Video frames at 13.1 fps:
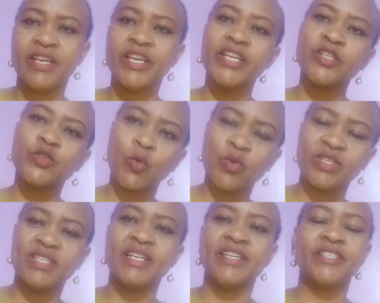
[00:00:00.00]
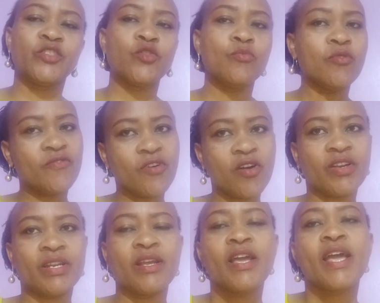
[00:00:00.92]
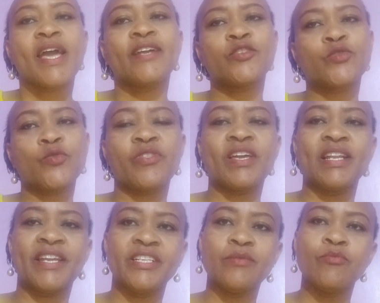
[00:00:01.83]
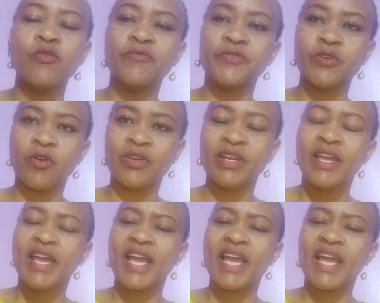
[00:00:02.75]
he told the lady to move on, and so the lady moved on.